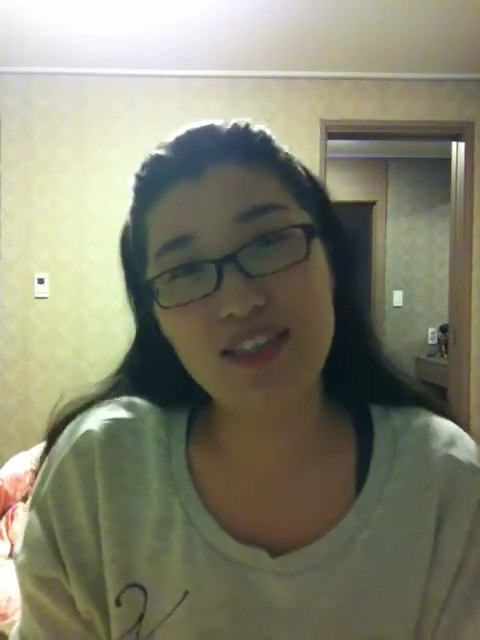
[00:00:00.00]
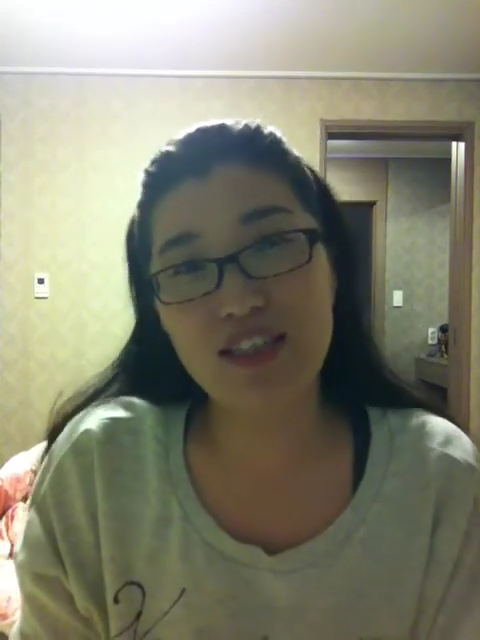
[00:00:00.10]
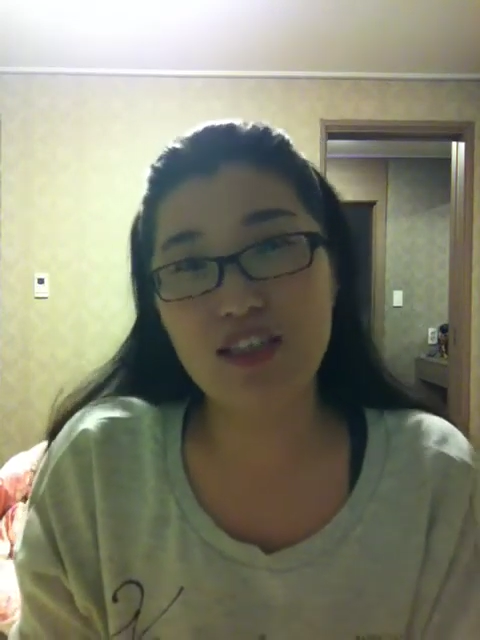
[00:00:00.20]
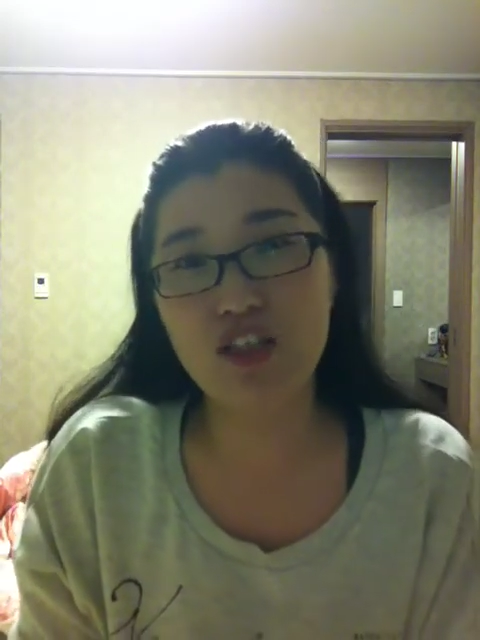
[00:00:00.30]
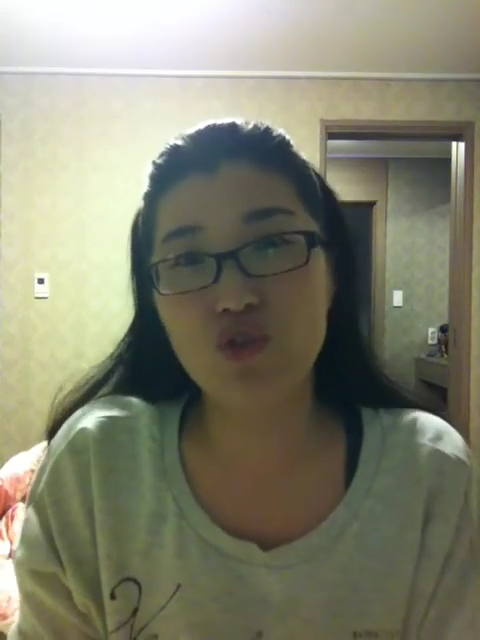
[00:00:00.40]

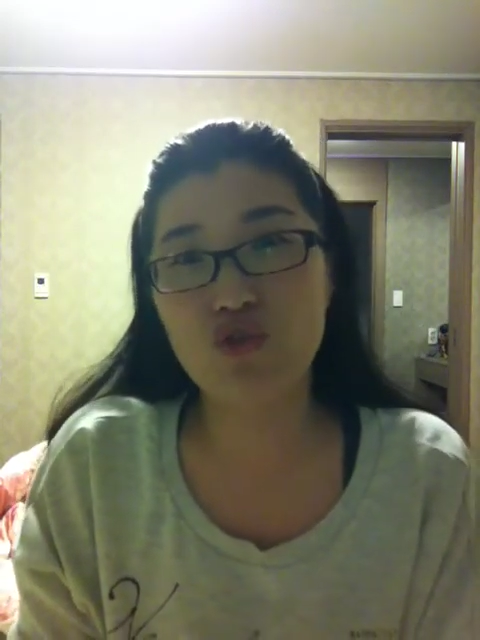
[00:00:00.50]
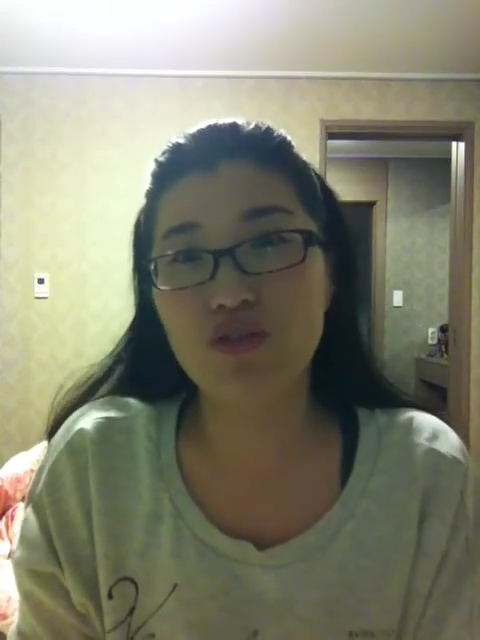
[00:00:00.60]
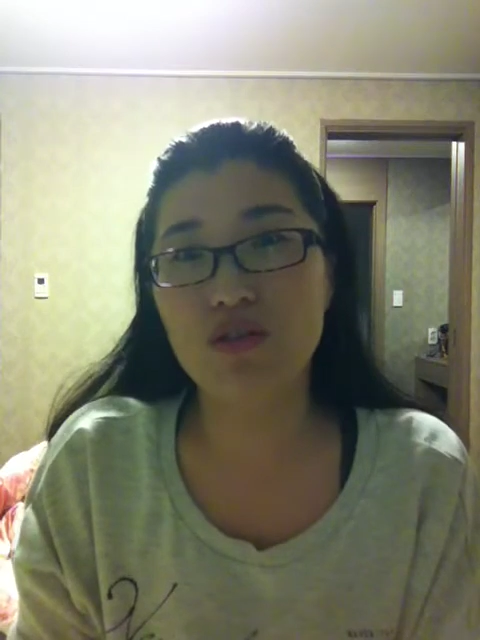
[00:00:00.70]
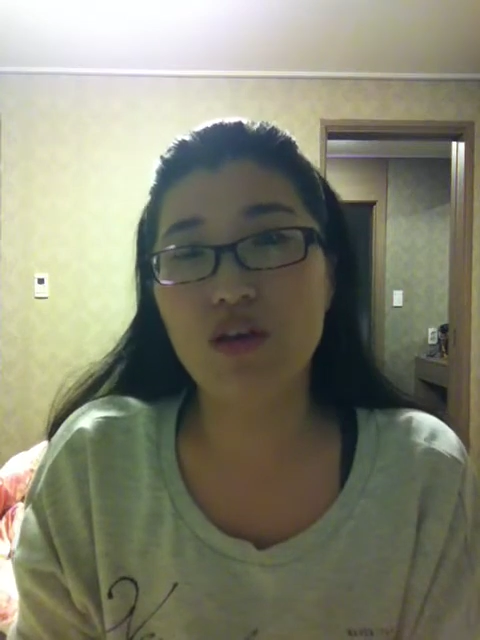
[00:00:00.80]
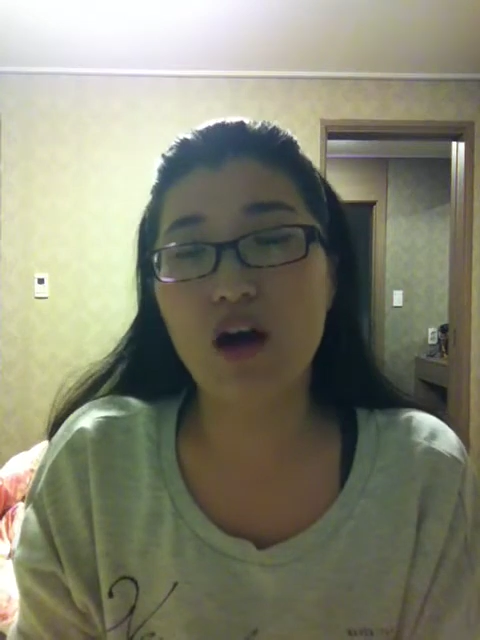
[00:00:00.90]

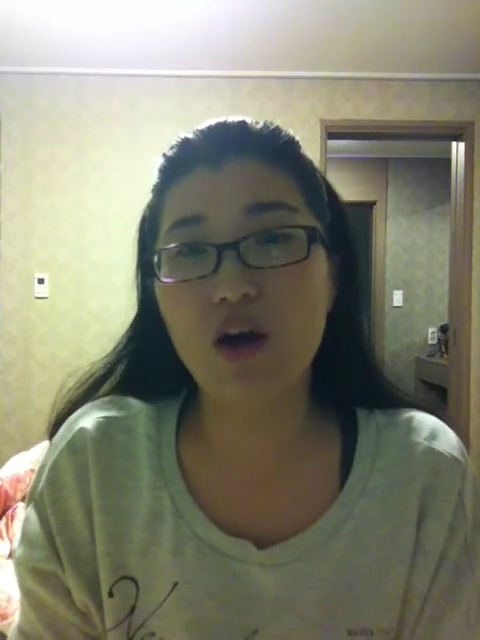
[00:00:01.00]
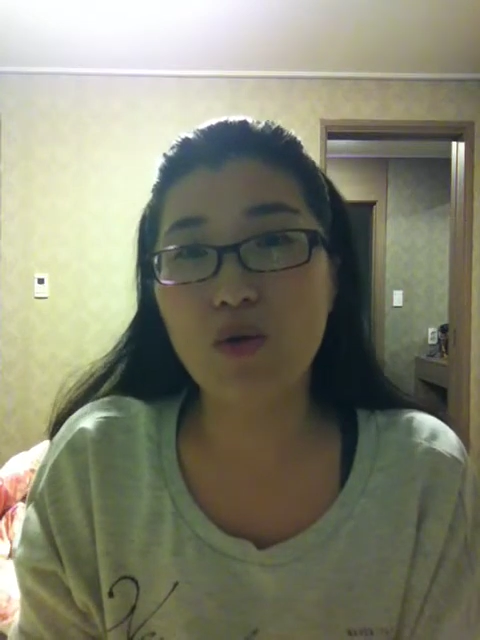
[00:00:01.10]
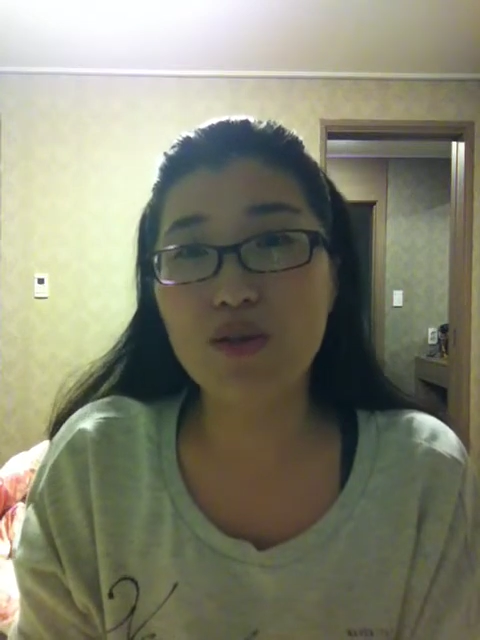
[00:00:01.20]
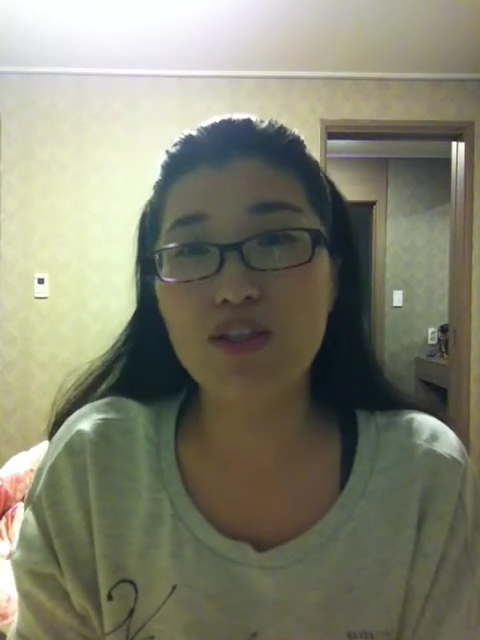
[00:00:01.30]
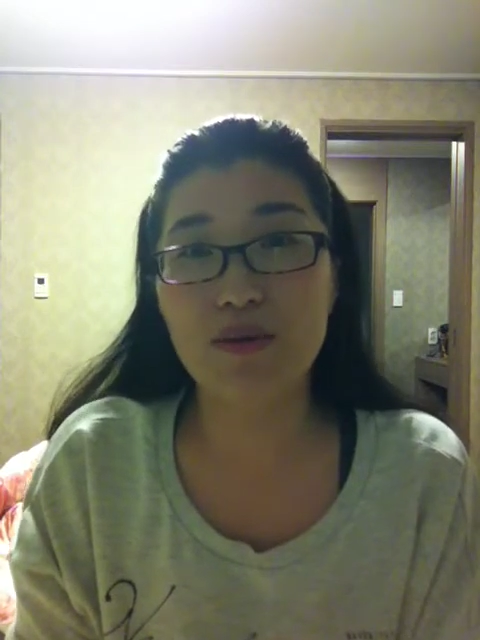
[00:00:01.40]
teach
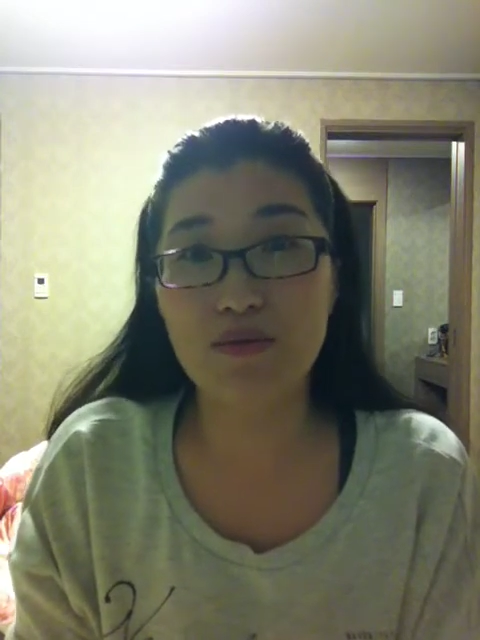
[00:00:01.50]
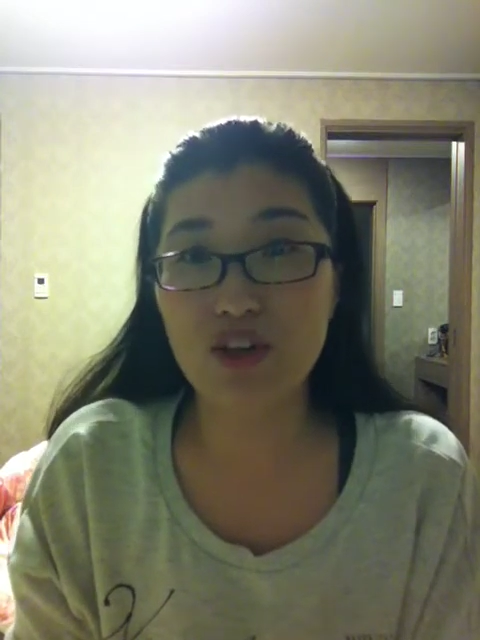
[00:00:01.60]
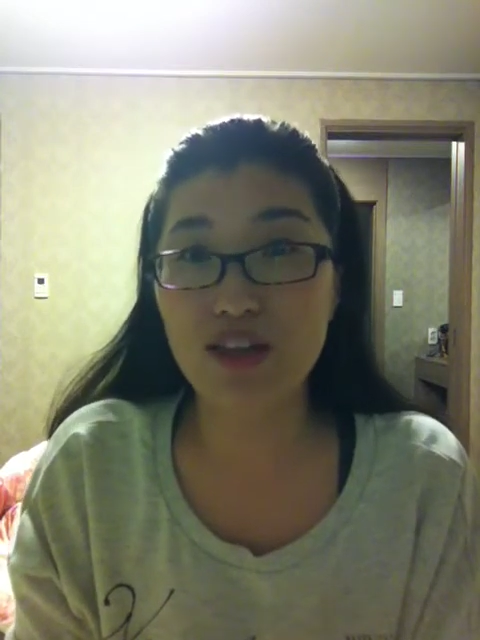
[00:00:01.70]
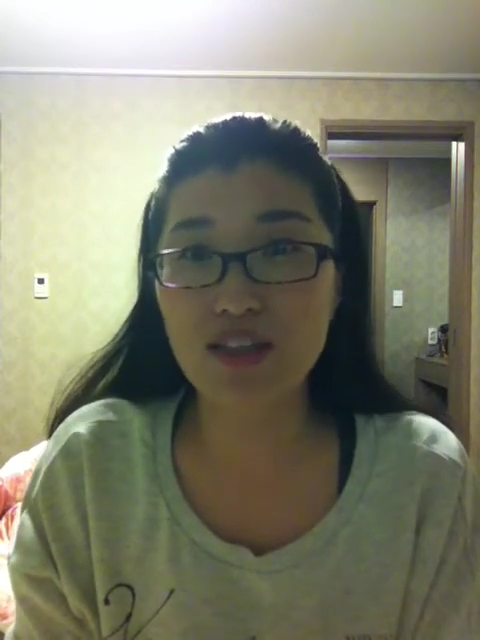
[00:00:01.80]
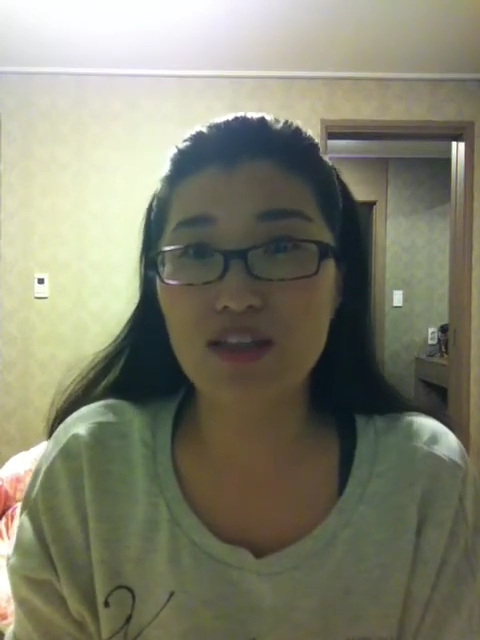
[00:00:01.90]
all
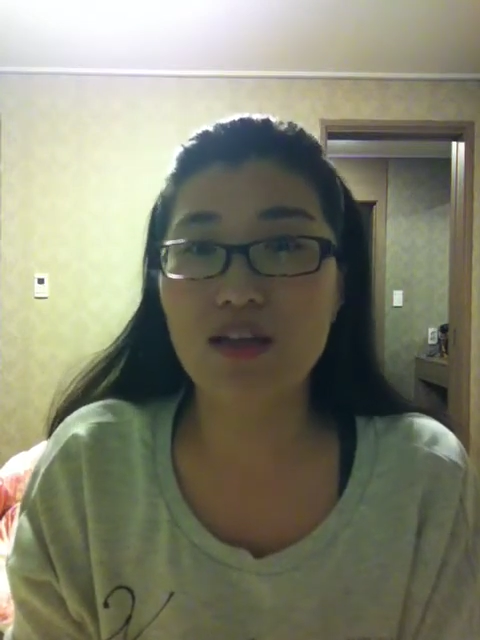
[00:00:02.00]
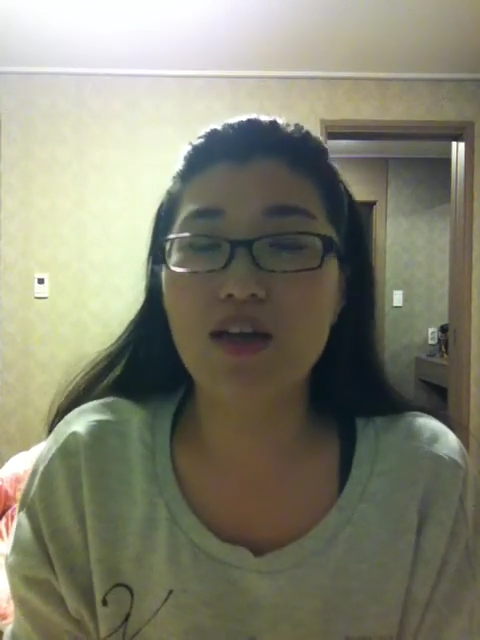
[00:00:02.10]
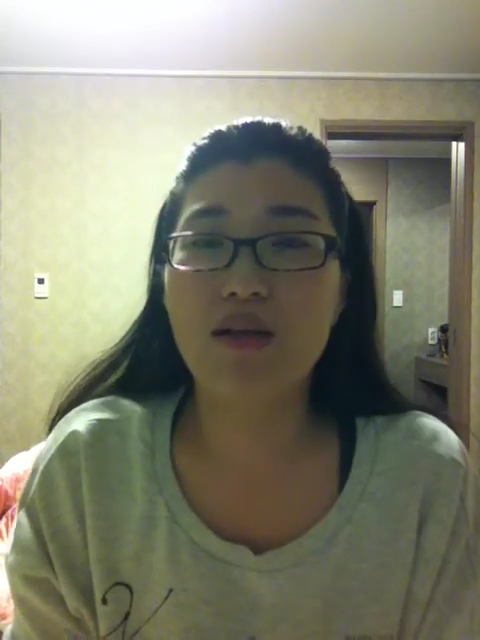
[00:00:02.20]
subjects,